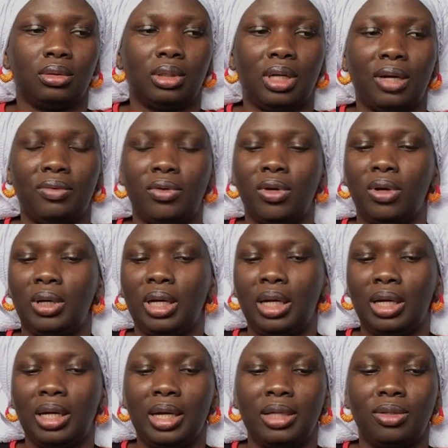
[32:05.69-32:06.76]
I've done that,
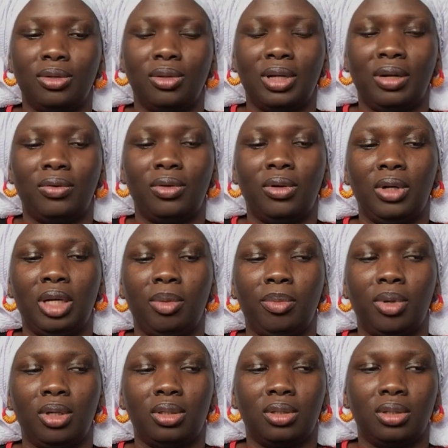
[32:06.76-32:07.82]
I shouldn't have done it,
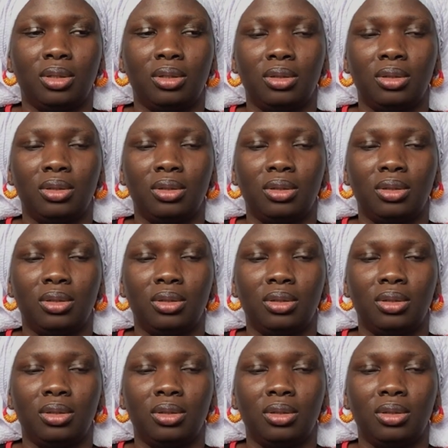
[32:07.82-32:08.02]
but